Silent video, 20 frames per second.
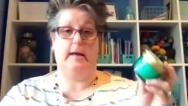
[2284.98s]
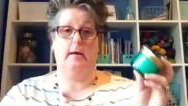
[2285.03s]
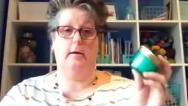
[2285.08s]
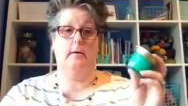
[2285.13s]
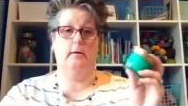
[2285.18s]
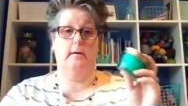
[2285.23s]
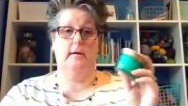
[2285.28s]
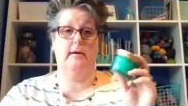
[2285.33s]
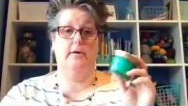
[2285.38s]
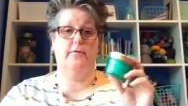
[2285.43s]

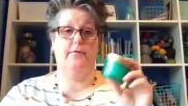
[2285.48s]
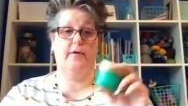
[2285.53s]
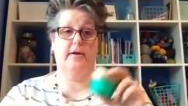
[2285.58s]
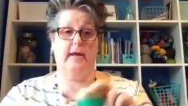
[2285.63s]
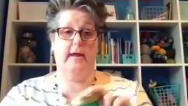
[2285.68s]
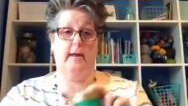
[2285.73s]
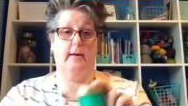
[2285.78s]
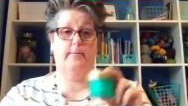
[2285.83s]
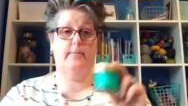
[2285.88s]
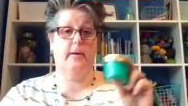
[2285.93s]
it, either for
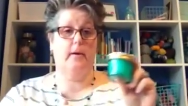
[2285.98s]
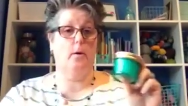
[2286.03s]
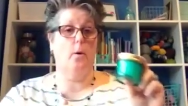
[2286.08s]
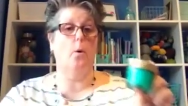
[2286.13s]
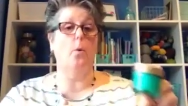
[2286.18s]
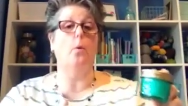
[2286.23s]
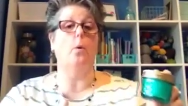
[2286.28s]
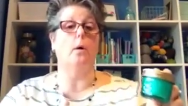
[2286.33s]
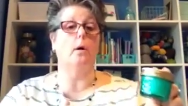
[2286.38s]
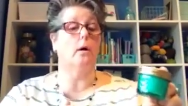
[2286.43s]
camping
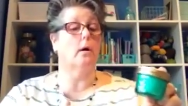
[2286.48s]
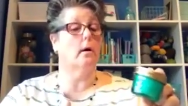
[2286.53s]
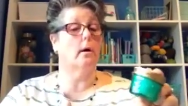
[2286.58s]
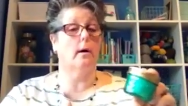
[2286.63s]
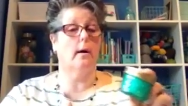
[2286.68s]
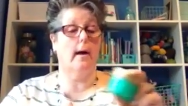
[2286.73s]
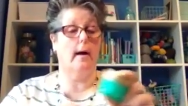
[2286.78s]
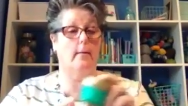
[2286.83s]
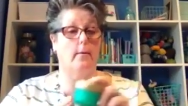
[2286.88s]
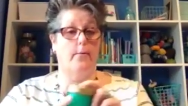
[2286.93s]
or
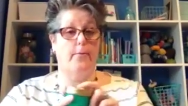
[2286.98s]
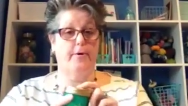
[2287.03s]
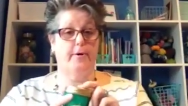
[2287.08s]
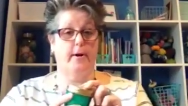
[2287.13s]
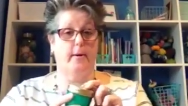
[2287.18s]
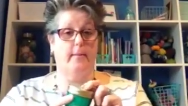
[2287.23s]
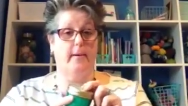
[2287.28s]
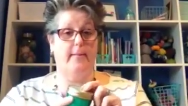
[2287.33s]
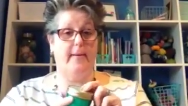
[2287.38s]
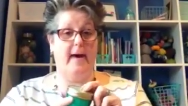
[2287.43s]
I will put
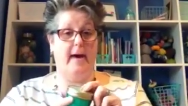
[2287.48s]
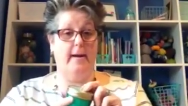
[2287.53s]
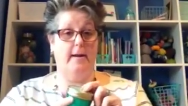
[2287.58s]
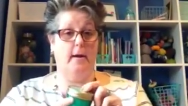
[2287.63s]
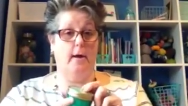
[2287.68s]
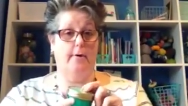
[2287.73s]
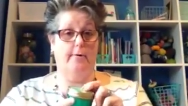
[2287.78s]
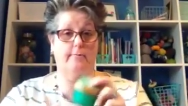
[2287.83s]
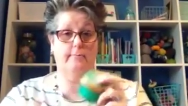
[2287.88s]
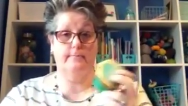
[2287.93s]
it on my
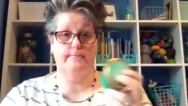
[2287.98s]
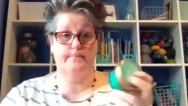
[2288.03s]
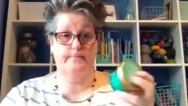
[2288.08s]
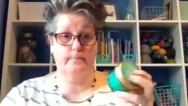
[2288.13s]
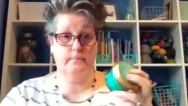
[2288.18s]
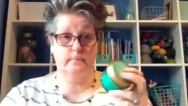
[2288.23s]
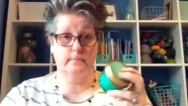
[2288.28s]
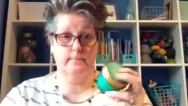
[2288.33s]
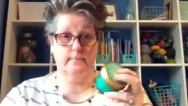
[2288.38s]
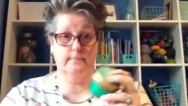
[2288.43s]
patio
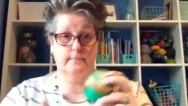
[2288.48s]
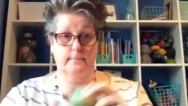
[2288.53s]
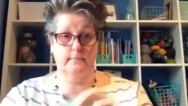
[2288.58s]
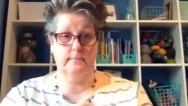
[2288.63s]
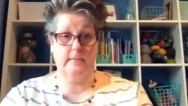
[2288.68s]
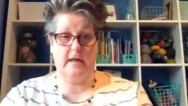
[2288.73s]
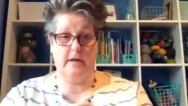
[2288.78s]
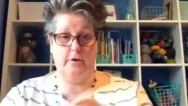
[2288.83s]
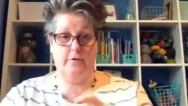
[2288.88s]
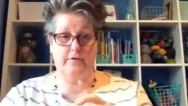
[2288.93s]

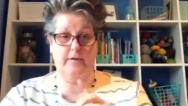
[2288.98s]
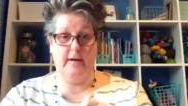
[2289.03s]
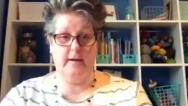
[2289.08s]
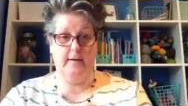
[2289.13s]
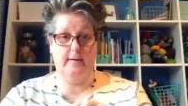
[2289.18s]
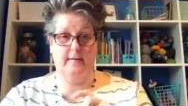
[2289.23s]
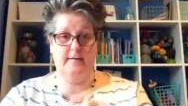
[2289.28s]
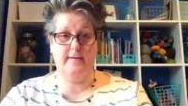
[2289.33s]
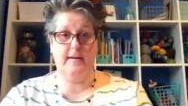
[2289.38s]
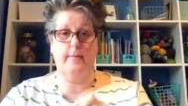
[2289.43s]
and use it
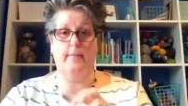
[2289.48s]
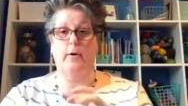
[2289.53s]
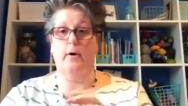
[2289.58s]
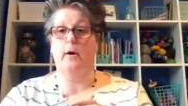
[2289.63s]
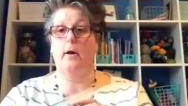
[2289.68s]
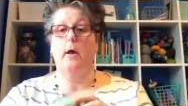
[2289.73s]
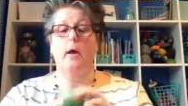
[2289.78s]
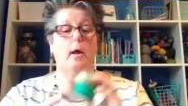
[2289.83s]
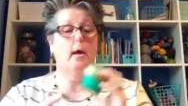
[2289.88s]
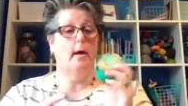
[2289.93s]
in the
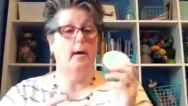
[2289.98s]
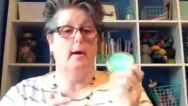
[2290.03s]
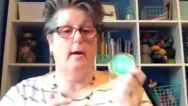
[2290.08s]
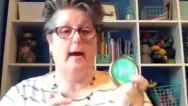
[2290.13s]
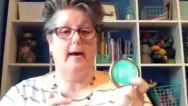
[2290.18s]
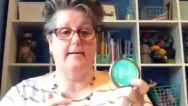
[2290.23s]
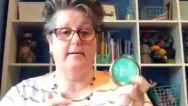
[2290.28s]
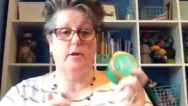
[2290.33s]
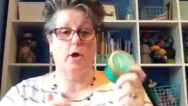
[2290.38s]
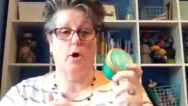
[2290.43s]
summer.
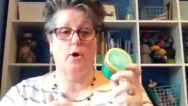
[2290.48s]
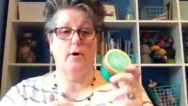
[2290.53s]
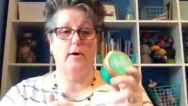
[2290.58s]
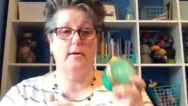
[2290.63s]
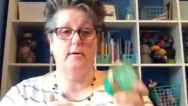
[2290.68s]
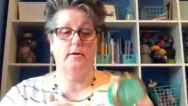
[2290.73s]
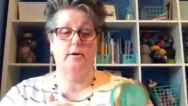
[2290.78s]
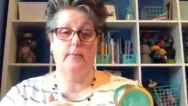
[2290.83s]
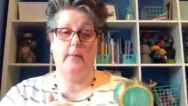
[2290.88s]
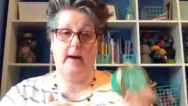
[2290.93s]
I saw
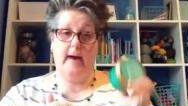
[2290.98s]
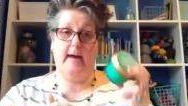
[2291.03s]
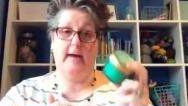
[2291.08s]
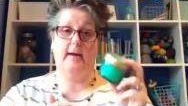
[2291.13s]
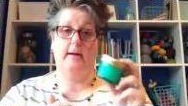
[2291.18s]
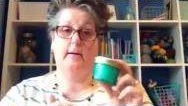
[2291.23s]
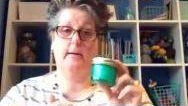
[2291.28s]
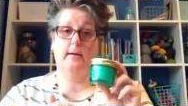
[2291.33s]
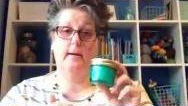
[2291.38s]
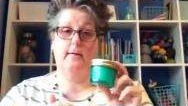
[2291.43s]
it, you buy
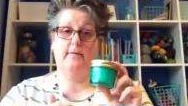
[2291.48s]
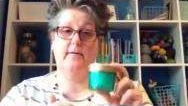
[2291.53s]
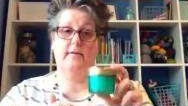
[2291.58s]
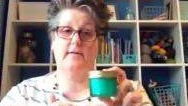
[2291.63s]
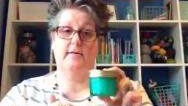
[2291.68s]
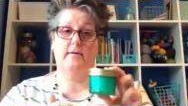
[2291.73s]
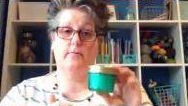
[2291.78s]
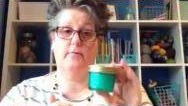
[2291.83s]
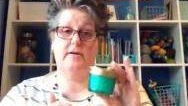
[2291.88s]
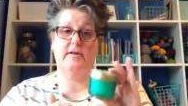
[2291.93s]
it. If
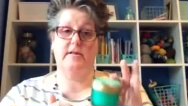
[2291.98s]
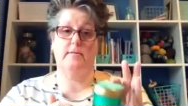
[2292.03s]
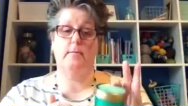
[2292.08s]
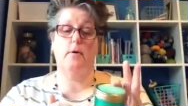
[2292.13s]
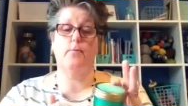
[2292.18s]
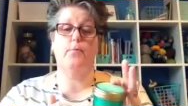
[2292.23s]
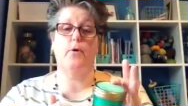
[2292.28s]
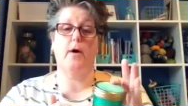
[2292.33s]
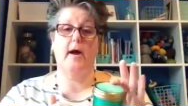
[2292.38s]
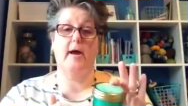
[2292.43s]
it's a
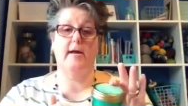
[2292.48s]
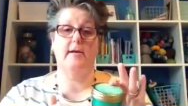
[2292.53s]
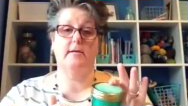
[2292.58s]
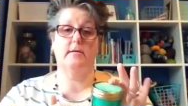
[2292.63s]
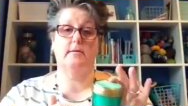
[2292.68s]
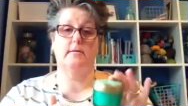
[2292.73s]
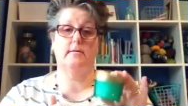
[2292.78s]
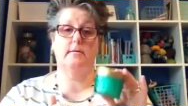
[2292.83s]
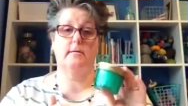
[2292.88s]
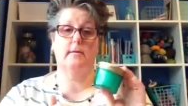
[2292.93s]
reasonable
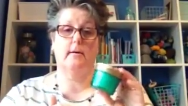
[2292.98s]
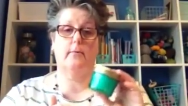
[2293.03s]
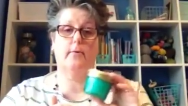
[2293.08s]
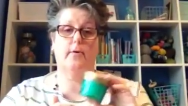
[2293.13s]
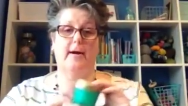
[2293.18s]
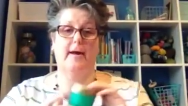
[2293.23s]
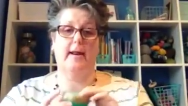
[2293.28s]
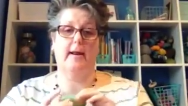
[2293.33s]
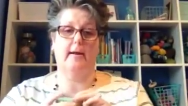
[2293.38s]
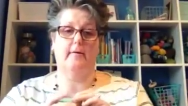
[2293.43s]
price, we're
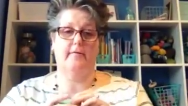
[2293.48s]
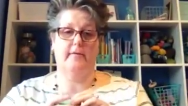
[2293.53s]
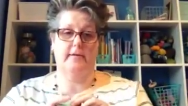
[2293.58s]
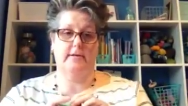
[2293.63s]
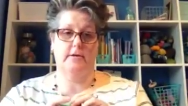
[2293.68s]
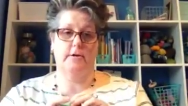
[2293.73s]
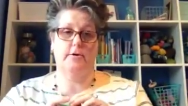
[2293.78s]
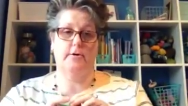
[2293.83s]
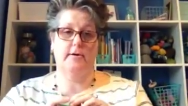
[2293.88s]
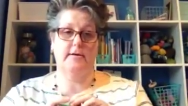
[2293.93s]
getting a
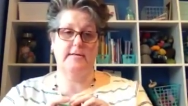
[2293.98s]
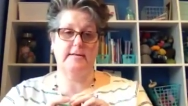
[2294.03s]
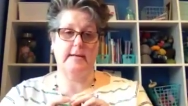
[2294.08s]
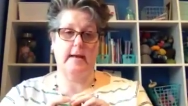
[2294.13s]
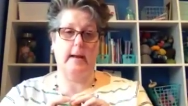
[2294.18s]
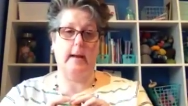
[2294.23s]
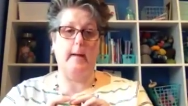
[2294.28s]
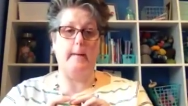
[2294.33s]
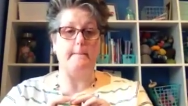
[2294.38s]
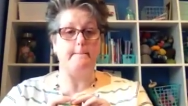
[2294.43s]
visitor in a
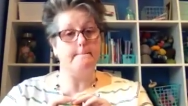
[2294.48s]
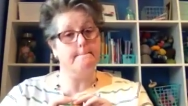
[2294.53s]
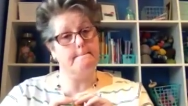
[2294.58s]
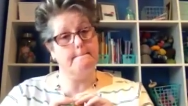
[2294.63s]
second.